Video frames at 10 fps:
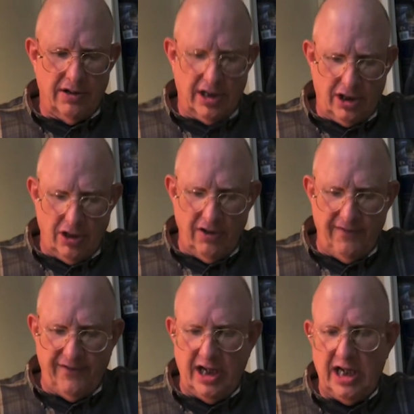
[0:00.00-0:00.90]
a
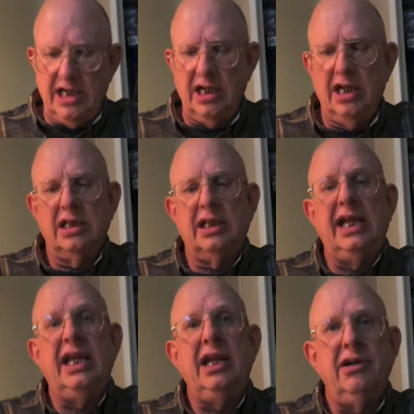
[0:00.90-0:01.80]
curve cut,
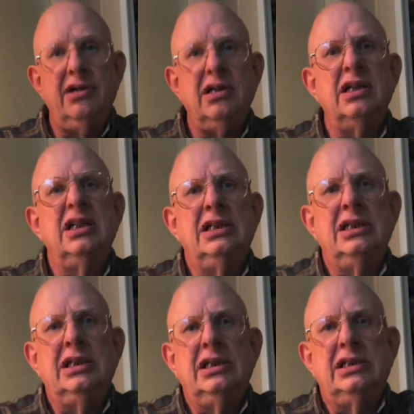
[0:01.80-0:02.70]
like here,
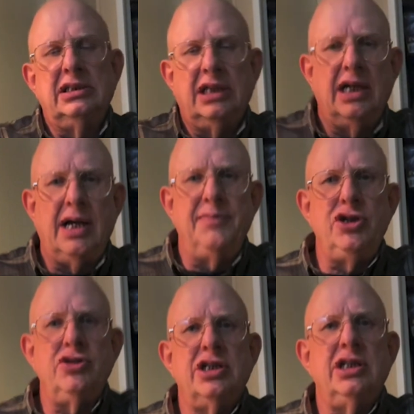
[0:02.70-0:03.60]
I'm
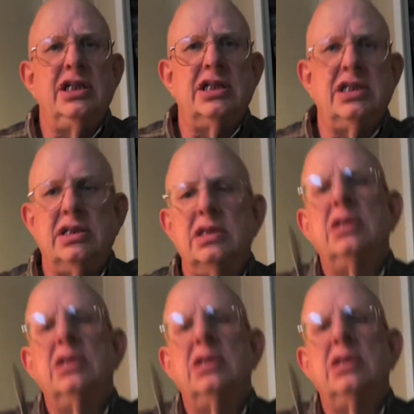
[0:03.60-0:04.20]
using this